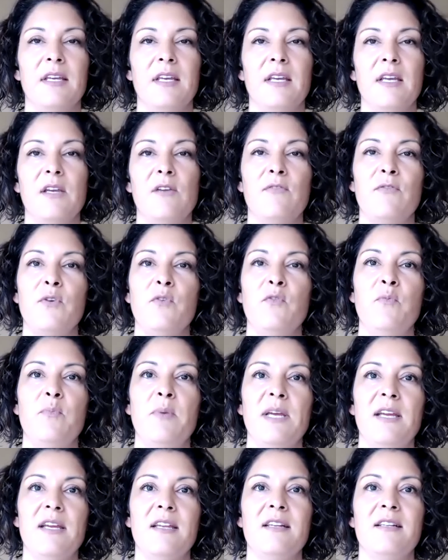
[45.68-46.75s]
If you've
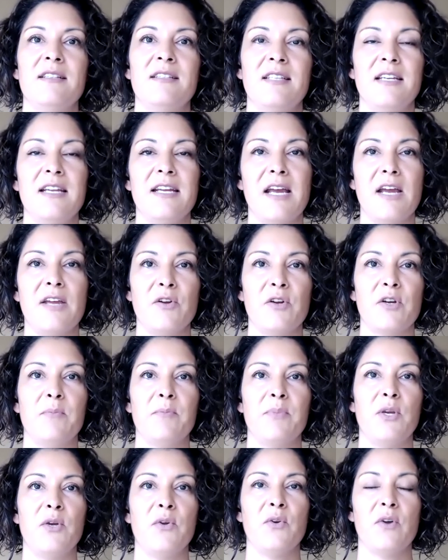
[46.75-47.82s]
been sitting at your
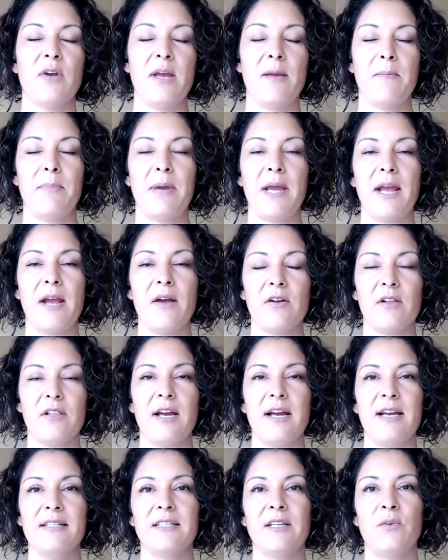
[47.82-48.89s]
computer and
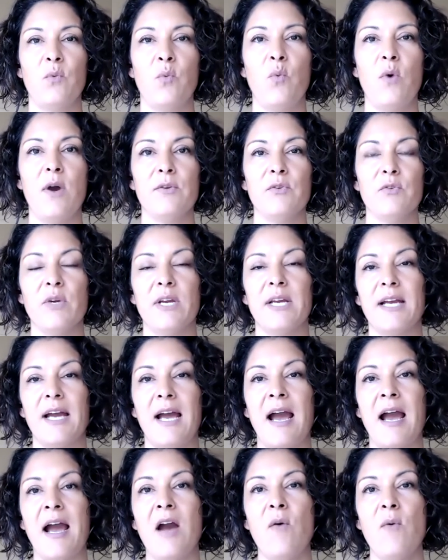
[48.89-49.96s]
paralyzed and wondering
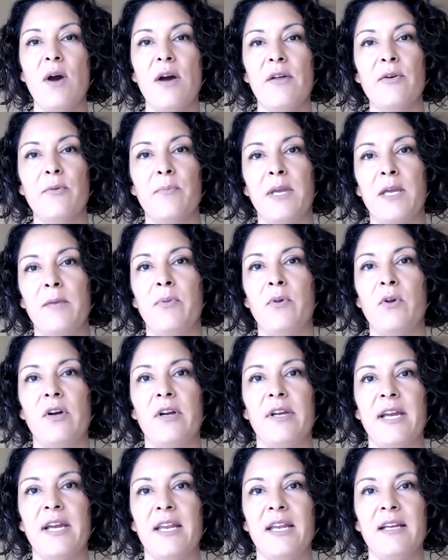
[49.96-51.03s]
how other people are
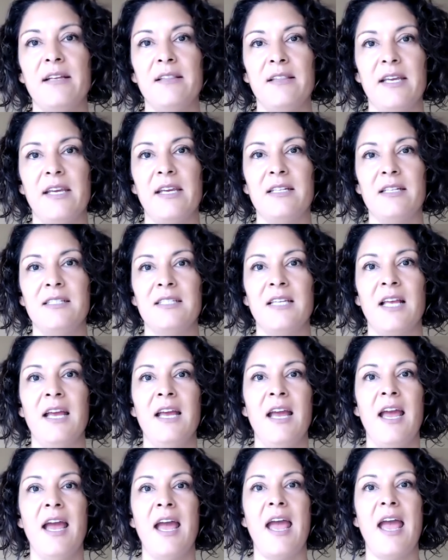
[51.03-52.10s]
getting leads
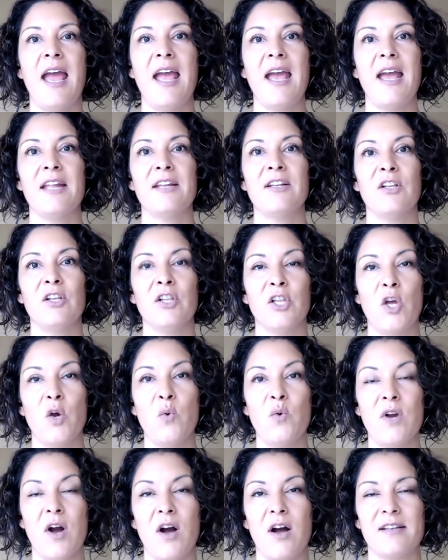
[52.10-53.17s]
and low
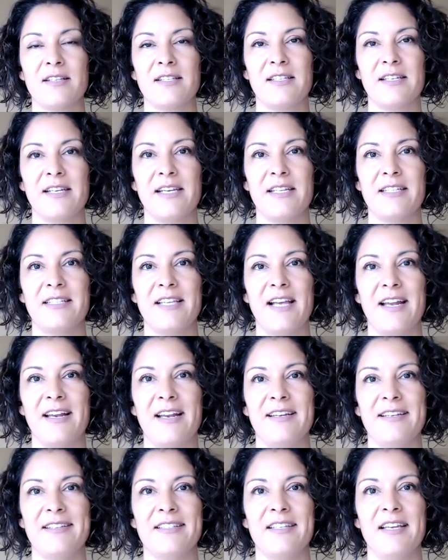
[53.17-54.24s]
cost leads, that
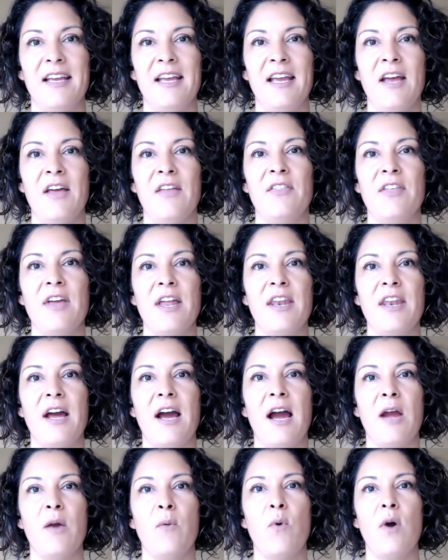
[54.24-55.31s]
is, then
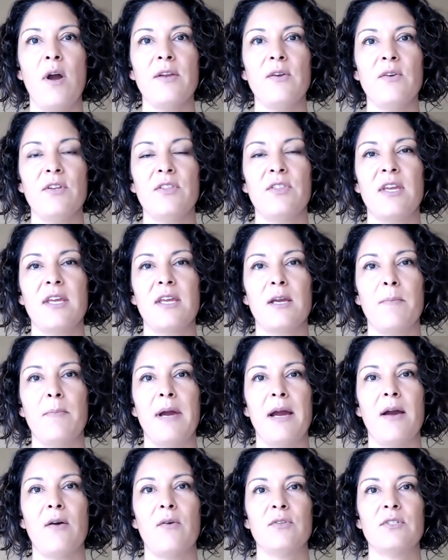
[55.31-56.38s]
I want you to think
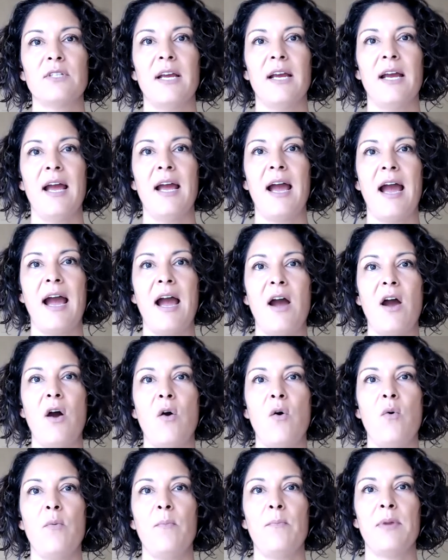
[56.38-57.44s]
about
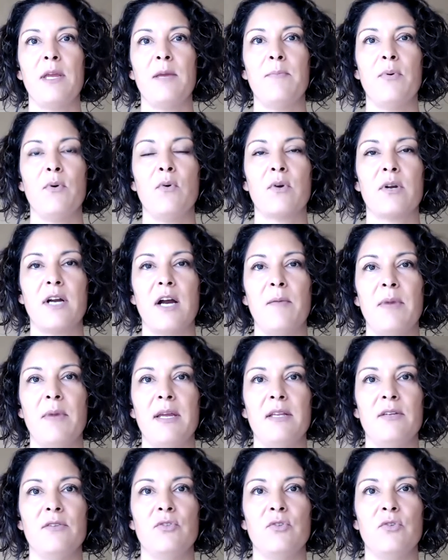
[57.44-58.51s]
how people come
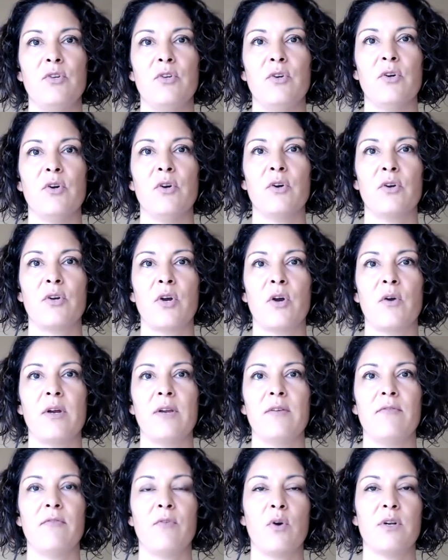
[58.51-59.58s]
into your
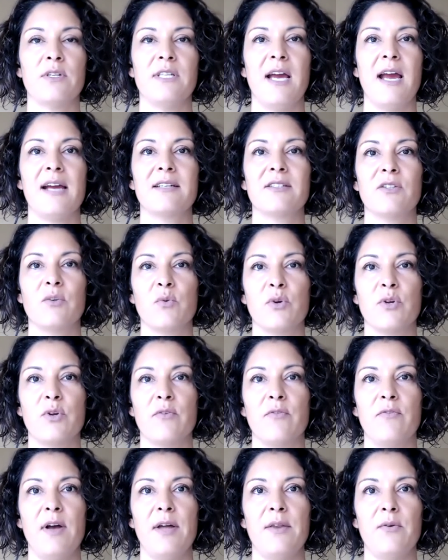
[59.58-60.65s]
current vortex or your
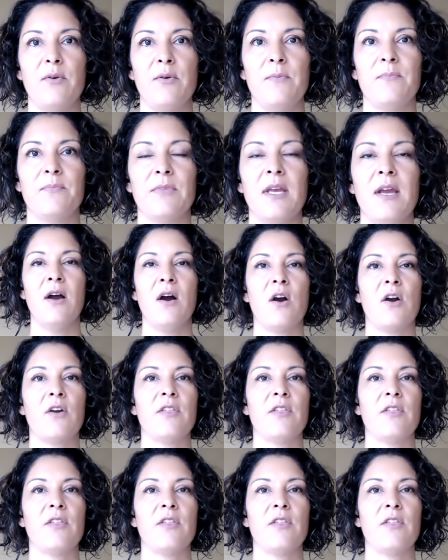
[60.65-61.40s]
funnel. Are